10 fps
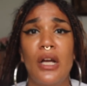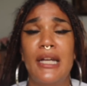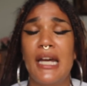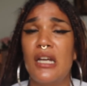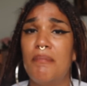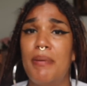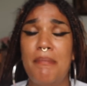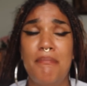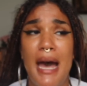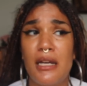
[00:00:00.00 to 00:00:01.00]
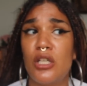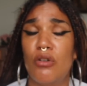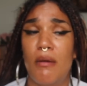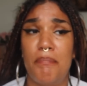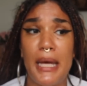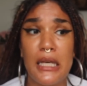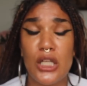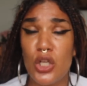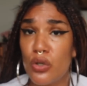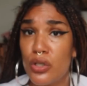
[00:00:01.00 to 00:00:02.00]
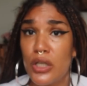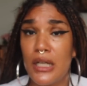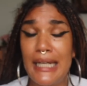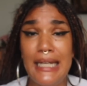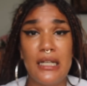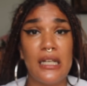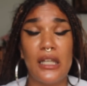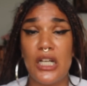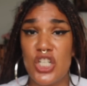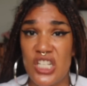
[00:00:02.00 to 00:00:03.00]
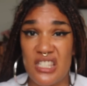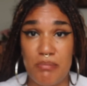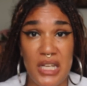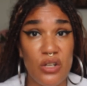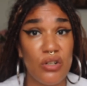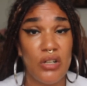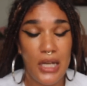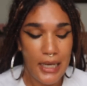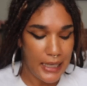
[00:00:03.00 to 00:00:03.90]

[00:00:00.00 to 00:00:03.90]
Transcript: get a manicure, a pedicure, eat a luscious meal.